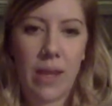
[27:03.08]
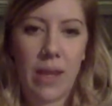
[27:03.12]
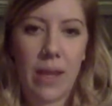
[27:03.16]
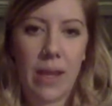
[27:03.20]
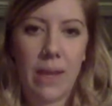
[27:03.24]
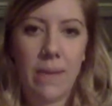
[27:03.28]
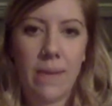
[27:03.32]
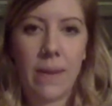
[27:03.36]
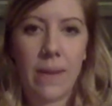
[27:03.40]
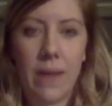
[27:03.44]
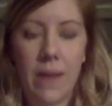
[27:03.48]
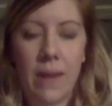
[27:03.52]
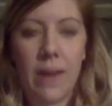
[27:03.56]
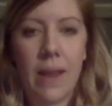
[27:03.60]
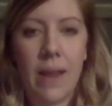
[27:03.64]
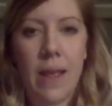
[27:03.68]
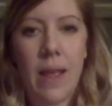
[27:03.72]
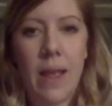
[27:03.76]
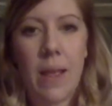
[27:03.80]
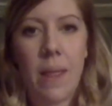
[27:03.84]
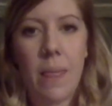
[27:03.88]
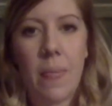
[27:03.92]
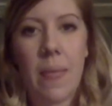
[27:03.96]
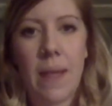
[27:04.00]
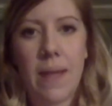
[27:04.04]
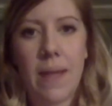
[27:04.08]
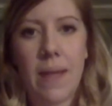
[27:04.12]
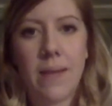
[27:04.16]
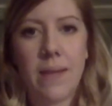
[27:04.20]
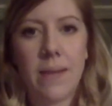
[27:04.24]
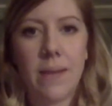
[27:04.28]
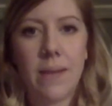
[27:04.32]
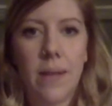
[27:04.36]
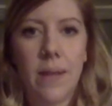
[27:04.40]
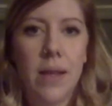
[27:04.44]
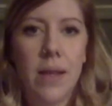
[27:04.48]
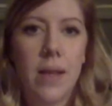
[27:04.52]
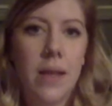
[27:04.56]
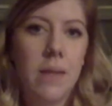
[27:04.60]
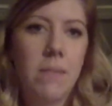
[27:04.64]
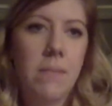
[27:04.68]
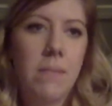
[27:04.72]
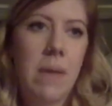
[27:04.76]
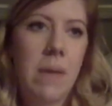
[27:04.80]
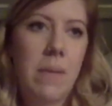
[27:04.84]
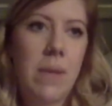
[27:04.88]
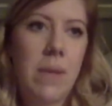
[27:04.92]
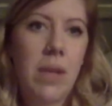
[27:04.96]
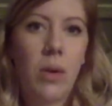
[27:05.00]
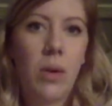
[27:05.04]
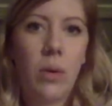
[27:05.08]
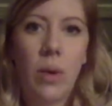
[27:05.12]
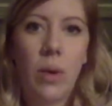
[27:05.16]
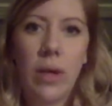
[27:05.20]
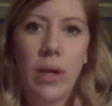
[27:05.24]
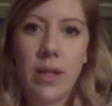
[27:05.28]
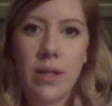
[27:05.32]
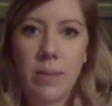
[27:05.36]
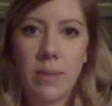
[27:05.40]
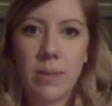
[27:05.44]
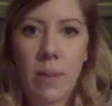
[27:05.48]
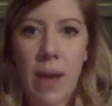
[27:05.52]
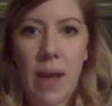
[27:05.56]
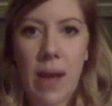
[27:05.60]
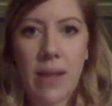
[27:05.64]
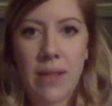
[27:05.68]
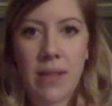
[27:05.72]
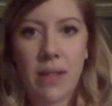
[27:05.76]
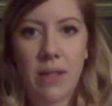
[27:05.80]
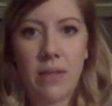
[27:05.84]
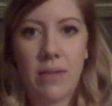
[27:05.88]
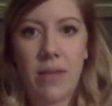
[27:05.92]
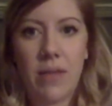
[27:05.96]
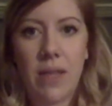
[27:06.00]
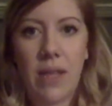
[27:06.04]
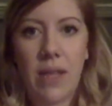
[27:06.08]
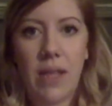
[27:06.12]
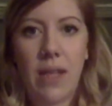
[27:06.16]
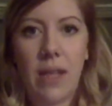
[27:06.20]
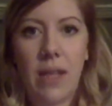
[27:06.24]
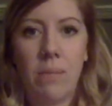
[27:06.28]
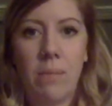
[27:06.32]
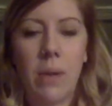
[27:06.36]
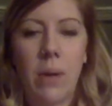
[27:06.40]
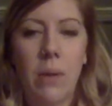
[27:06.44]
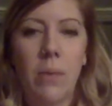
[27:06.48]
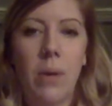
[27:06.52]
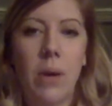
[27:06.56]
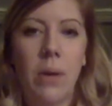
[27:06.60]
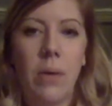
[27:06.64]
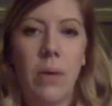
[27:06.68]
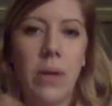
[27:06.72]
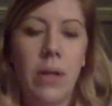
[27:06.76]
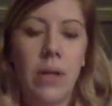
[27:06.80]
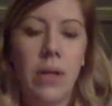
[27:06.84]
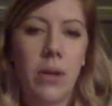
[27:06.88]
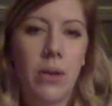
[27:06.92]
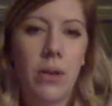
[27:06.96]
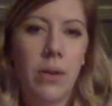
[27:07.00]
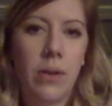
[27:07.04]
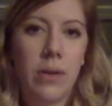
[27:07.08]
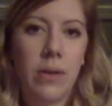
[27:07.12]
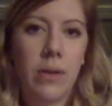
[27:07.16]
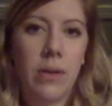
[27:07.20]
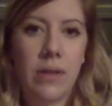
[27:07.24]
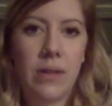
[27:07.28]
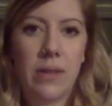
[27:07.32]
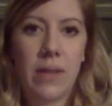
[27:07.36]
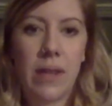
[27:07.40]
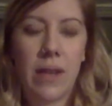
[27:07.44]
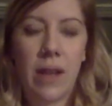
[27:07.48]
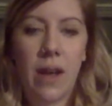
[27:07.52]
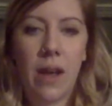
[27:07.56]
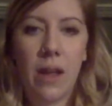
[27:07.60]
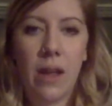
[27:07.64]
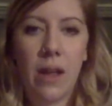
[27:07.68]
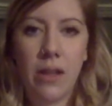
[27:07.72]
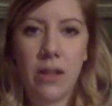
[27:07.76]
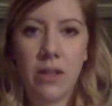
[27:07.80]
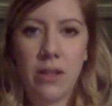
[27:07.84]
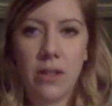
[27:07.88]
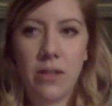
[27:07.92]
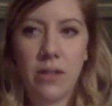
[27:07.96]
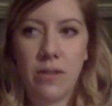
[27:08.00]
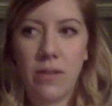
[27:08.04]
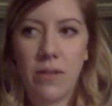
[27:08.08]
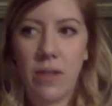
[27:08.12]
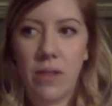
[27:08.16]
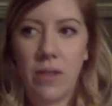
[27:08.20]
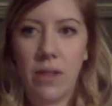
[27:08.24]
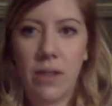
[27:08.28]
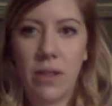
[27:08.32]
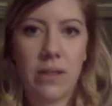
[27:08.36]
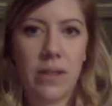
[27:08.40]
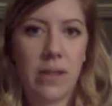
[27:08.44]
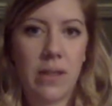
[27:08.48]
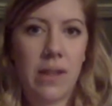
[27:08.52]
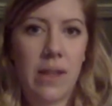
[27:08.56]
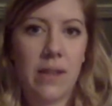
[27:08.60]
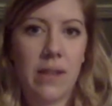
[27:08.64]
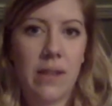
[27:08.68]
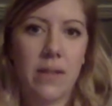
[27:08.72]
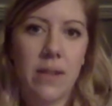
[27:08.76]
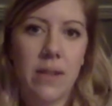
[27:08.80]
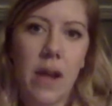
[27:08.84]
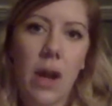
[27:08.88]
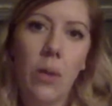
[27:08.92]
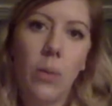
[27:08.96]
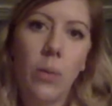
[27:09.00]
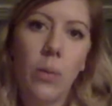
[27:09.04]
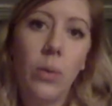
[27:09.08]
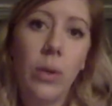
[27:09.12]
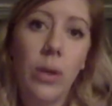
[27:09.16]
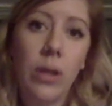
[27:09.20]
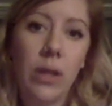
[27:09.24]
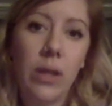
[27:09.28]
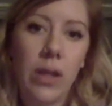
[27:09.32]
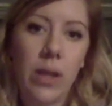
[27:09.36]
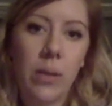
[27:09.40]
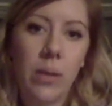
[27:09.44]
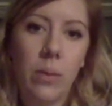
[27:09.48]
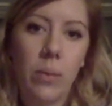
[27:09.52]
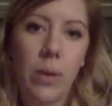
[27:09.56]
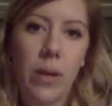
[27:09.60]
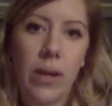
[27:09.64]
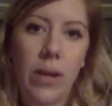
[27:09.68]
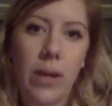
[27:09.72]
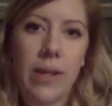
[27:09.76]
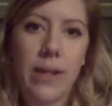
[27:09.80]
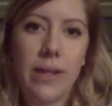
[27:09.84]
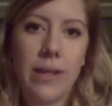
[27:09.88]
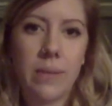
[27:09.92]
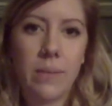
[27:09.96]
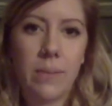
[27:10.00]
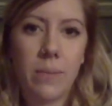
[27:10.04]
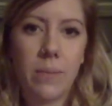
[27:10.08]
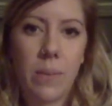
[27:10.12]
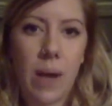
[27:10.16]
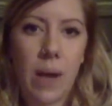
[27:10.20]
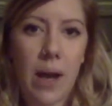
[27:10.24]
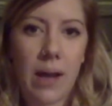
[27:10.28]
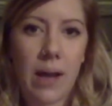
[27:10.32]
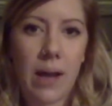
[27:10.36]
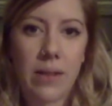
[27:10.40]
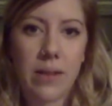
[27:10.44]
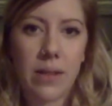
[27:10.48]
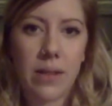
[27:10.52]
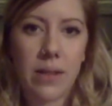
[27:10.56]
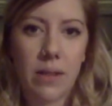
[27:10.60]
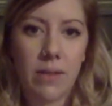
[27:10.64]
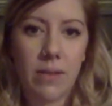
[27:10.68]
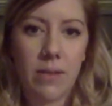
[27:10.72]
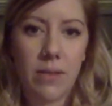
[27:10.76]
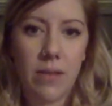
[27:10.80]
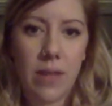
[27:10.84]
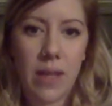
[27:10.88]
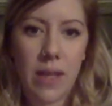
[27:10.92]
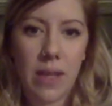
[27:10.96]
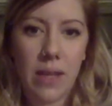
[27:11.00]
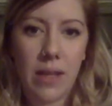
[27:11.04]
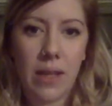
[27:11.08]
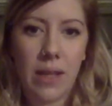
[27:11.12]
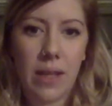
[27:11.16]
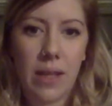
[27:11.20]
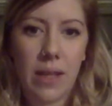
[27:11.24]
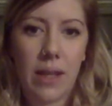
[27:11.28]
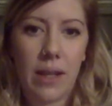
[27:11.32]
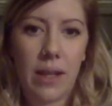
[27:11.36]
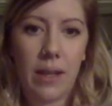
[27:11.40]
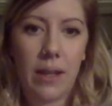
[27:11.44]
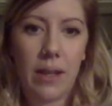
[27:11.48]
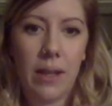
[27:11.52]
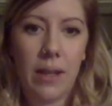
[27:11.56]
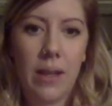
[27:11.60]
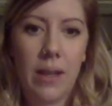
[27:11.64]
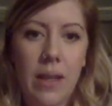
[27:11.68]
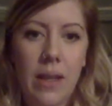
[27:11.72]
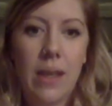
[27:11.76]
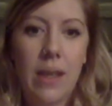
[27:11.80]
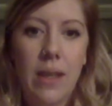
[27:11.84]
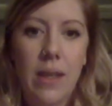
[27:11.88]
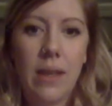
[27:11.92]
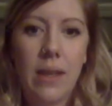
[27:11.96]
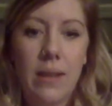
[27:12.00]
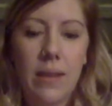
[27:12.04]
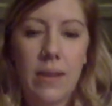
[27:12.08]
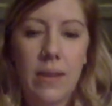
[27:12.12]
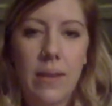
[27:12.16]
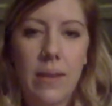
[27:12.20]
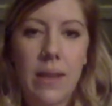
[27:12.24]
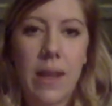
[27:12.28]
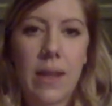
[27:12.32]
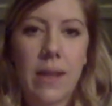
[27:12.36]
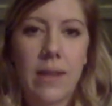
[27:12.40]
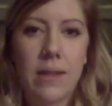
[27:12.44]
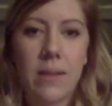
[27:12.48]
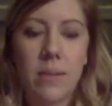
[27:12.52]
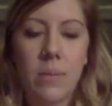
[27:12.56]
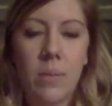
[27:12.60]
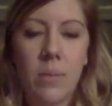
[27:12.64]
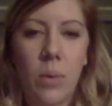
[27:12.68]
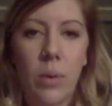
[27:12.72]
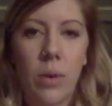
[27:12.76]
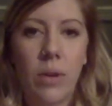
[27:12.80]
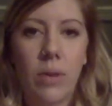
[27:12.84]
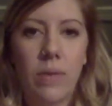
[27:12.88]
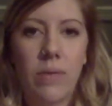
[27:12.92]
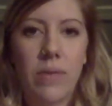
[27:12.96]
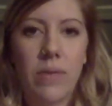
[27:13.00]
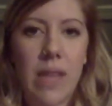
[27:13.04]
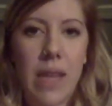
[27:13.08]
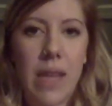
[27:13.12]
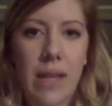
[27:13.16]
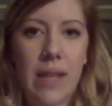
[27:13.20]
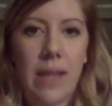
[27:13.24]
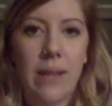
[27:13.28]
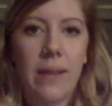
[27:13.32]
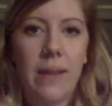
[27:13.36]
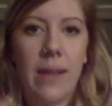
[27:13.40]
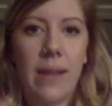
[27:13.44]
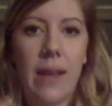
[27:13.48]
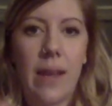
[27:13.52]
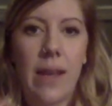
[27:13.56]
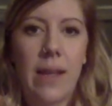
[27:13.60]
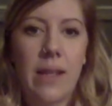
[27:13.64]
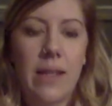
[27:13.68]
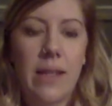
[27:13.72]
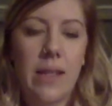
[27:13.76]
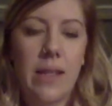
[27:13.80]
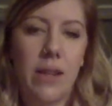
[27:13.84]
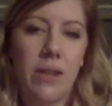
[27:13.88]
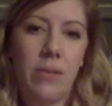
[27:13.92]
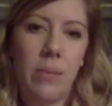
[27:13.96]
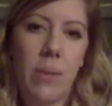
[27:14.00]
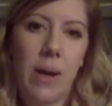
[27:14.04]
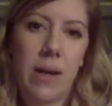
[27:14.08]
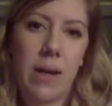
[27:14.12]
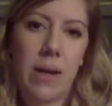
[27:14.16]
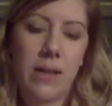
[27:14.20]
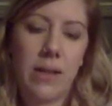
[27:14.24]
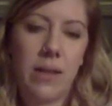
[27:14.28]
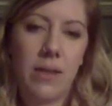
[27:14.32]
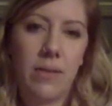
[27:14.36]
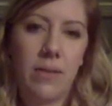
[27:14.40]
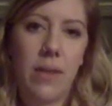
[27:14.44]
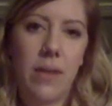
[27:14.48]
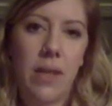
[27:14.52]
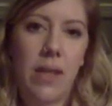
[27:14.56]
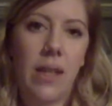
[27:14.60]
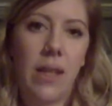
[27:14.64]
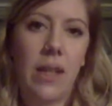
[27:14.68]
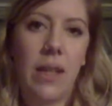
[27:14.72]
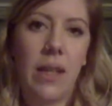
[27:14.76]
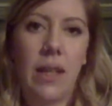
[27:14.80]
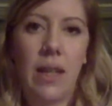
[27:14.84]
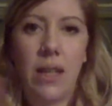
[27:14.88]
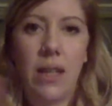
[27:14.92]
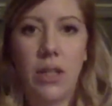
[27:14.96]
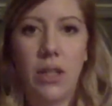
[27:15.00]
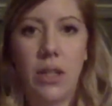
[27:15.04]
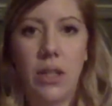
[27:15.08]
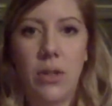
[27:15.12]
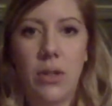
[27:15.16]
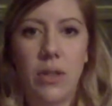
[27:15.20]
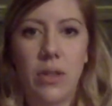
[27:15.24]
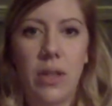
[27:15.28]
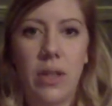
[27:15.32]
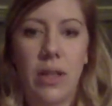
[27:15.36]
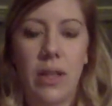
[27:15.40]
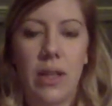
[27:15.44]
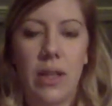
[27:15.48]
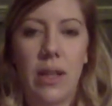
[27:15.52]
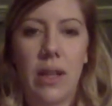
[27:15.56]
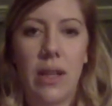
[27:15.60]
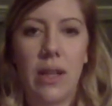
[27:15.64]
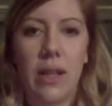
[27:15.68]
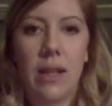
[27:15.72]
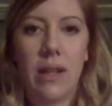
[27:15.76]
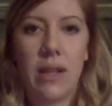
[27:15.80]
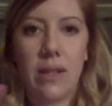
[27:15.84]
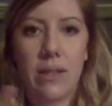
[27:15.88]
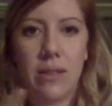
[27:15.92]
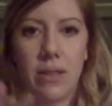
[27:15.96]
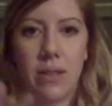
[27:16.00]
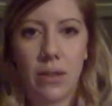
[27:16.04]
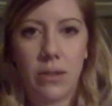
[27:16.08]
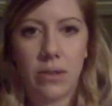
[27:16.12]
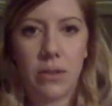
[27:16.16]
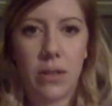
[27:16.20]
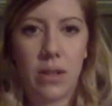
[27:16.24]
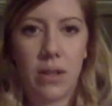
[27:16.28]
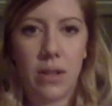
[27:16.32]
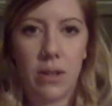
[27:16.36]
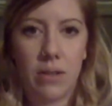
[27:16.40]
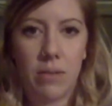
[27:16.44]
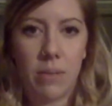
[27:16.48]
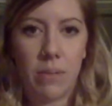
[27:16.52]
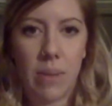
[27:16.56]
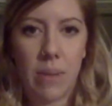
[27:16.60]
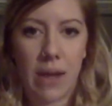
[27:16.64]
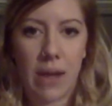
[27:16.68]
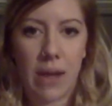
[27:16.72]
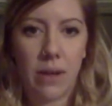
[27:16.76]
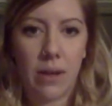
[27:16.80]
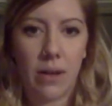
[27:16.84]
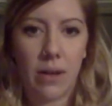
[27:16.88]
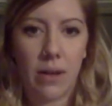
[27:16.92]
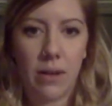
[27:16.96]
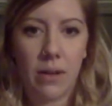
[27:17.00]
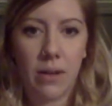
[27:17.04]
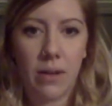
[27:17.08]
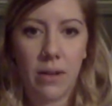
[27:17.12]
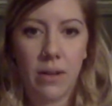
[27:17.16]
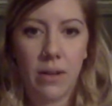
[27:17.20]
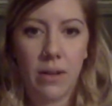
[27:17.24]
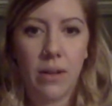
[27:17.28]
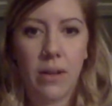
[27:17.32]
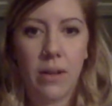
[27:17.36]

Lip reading: And that's maybe coined as positive thinking, but what we know in the psychology field is that that's not really what is positive thinking. That's more of taking the idea of positive thinking and using it in a dissociative manner. And